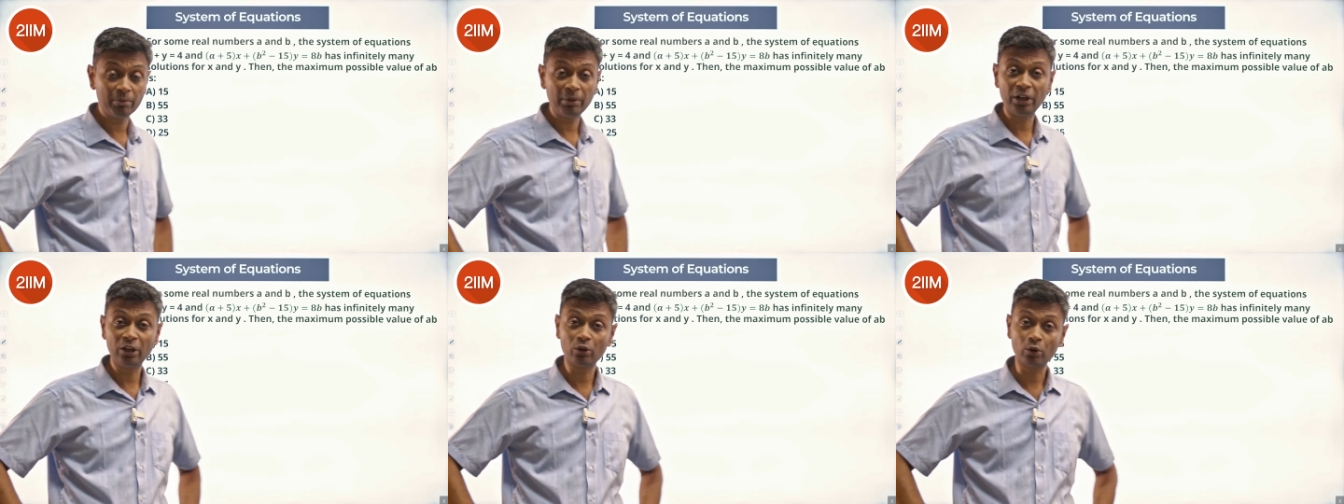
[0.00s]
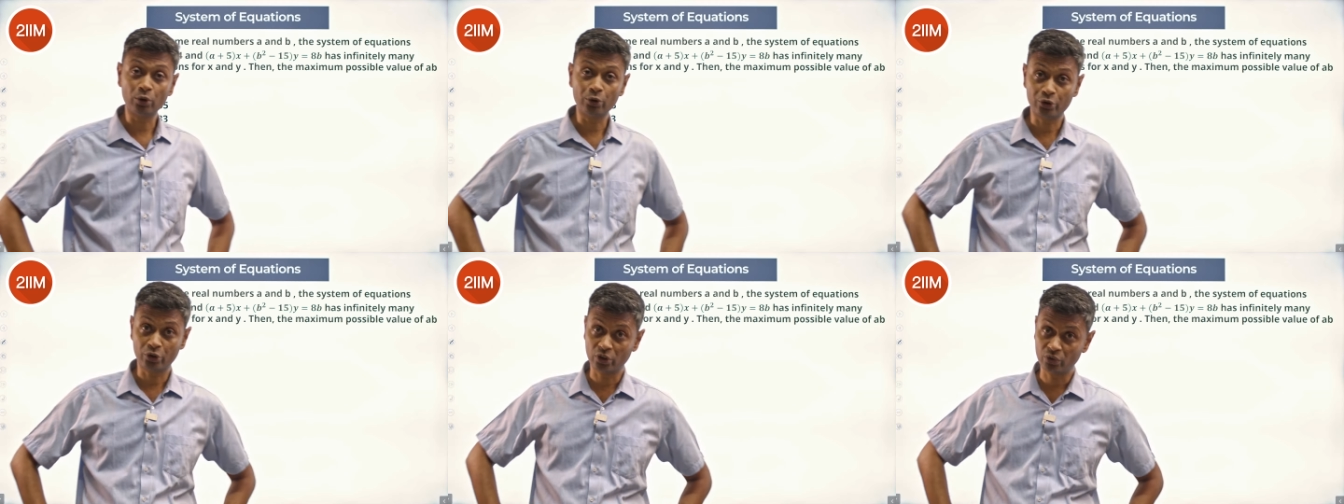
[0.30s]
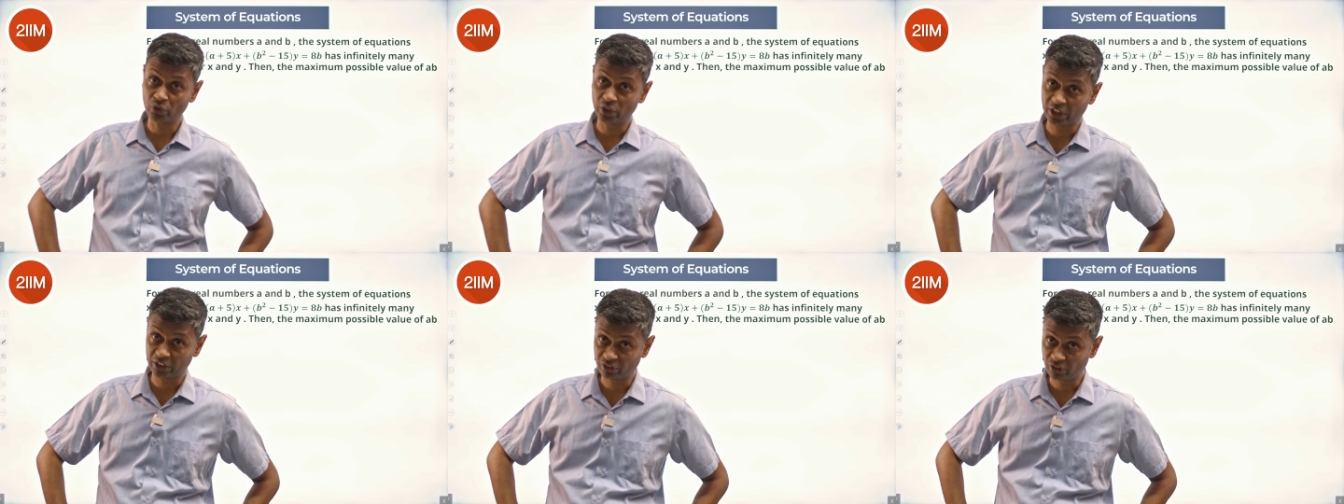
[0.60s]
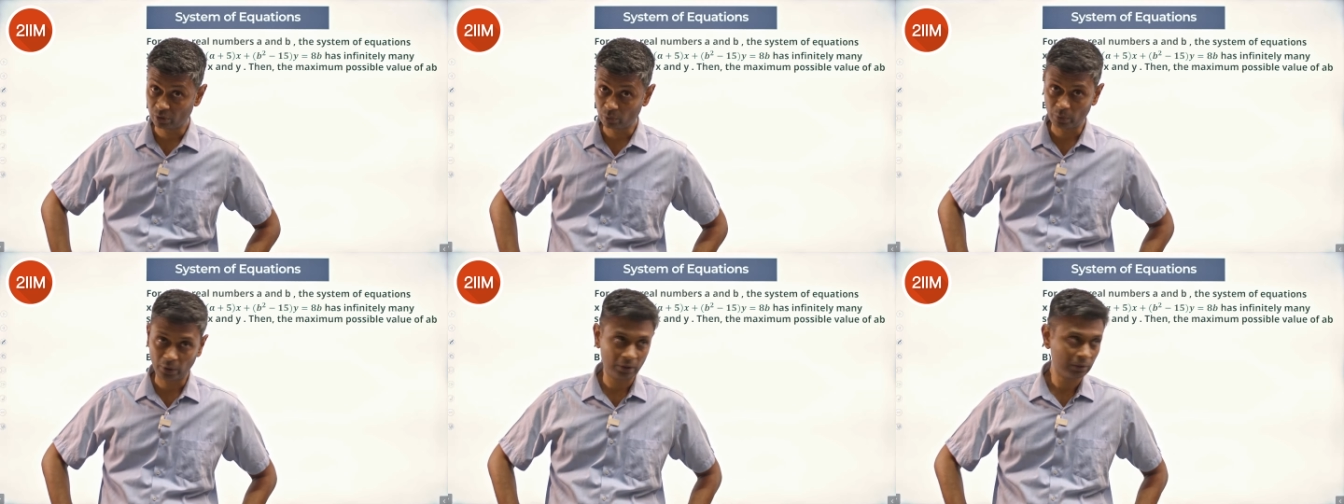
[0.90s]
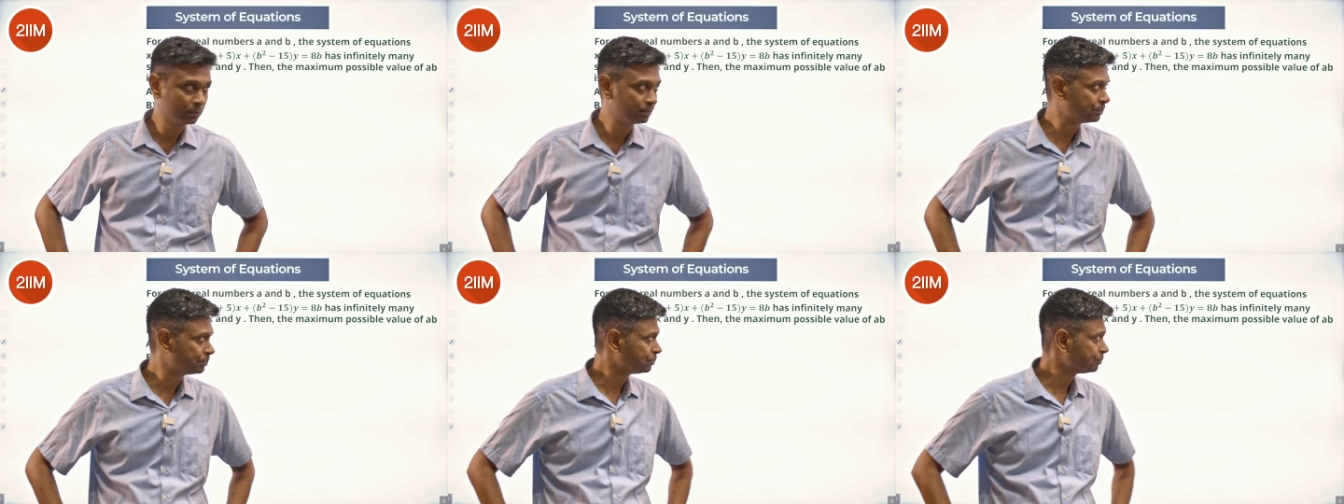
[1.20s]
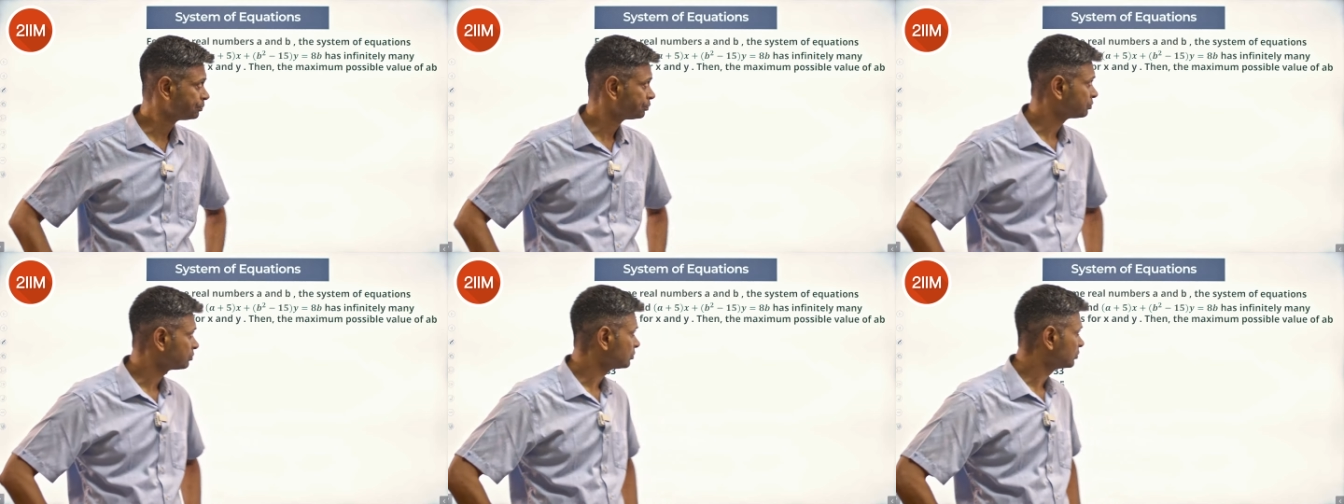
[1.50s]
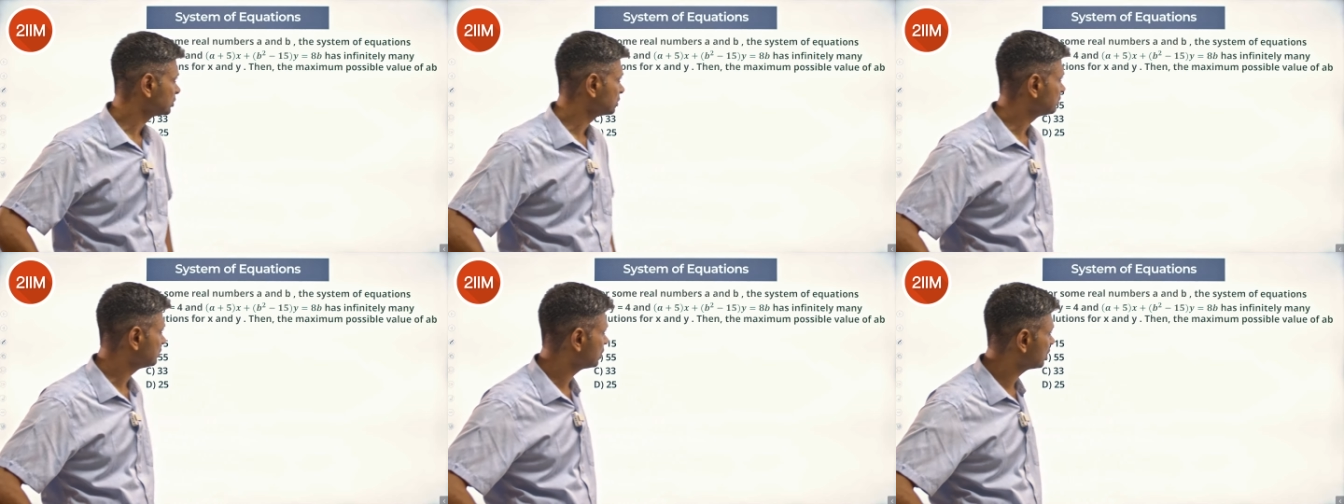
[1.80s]
many solutions for x and y.
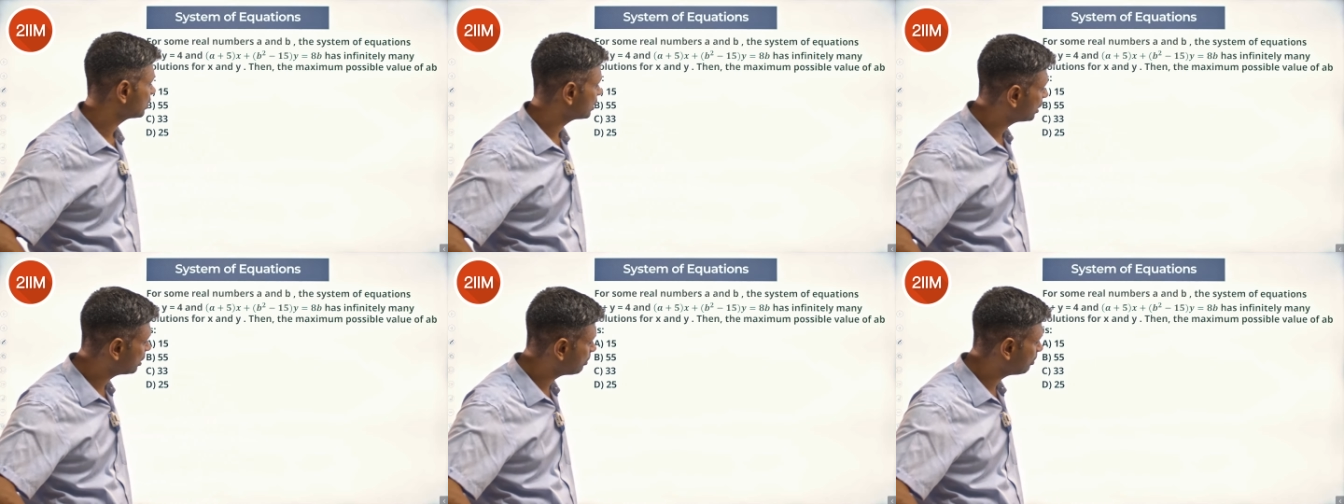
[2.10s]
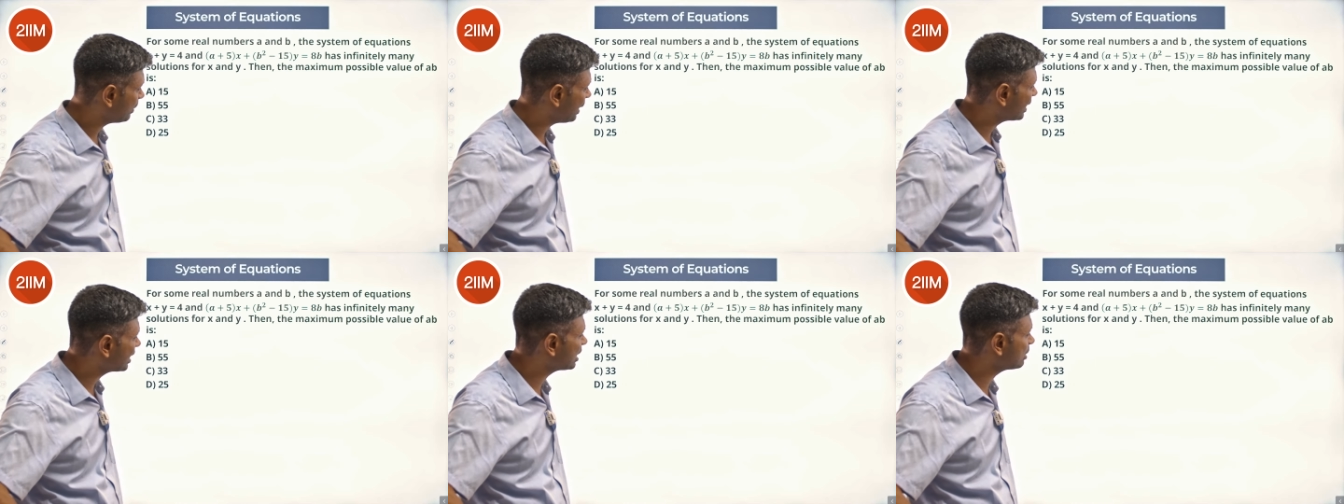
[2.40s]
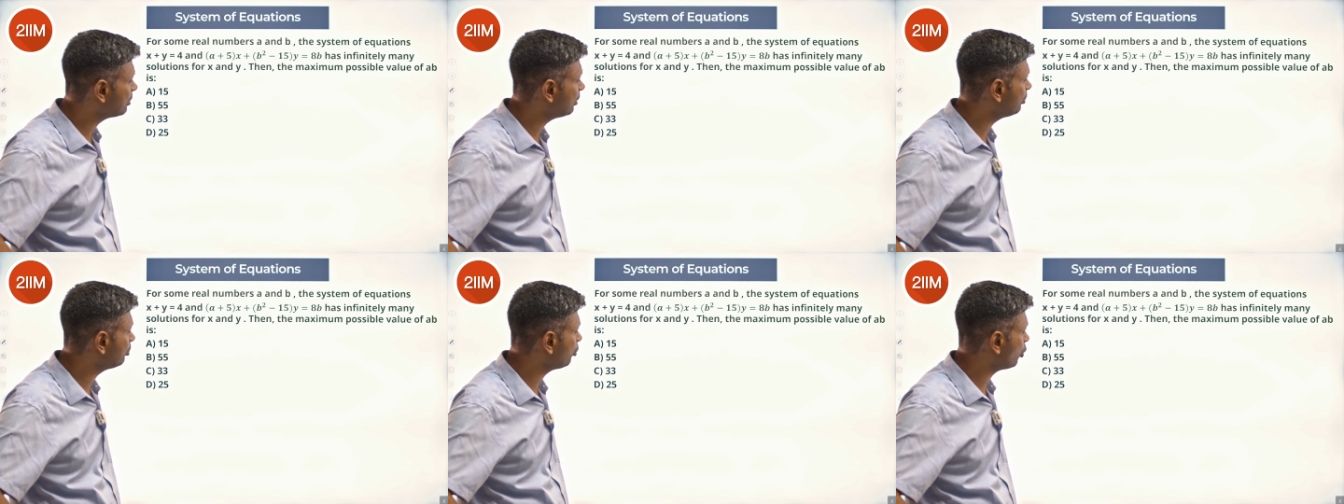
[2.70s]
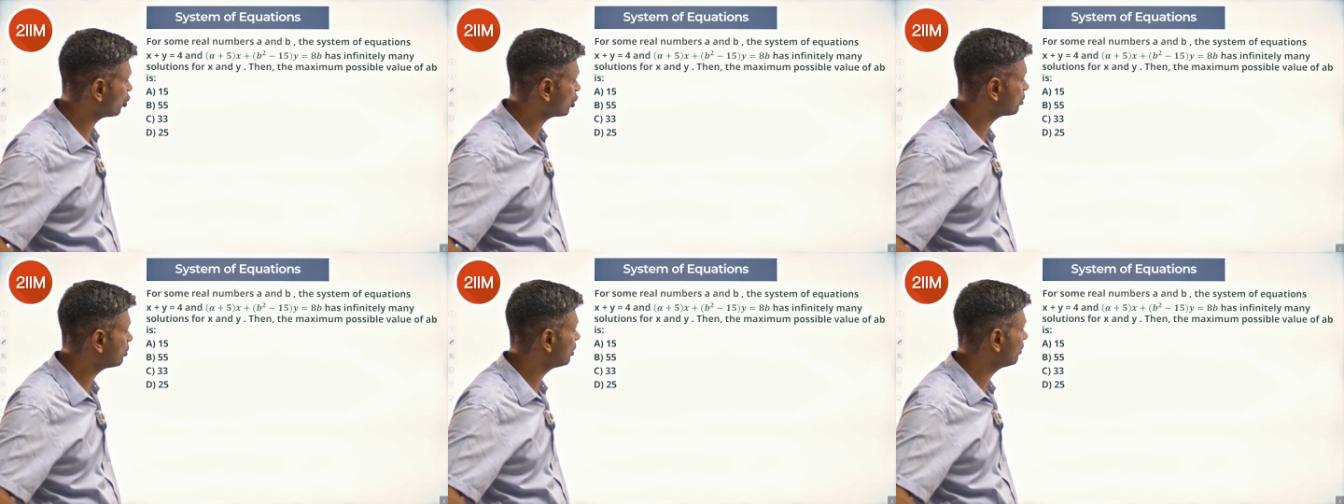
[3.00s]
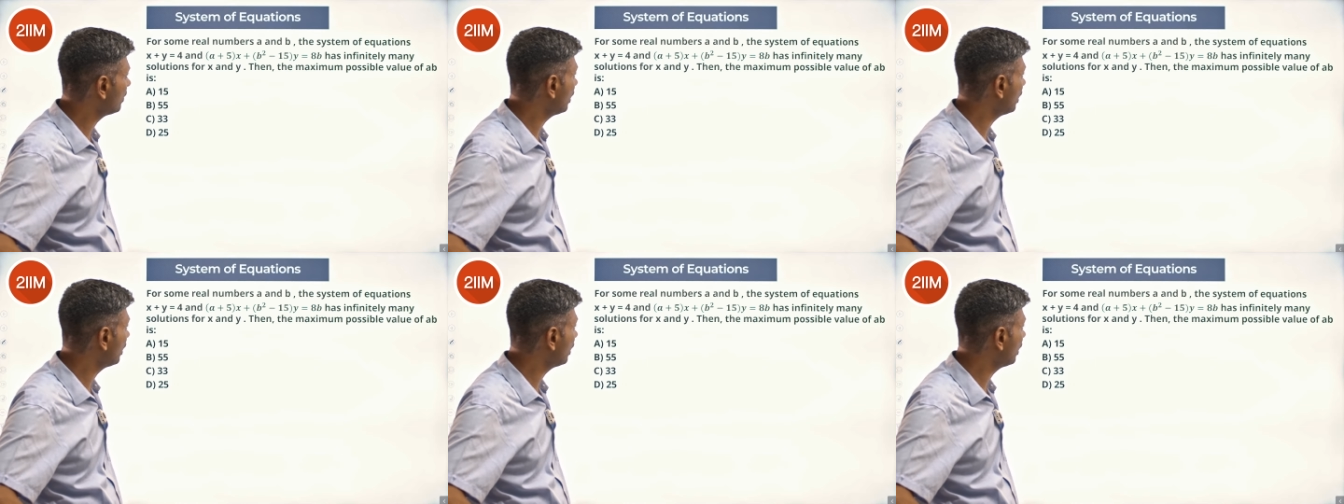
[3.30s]
And then the maximum possible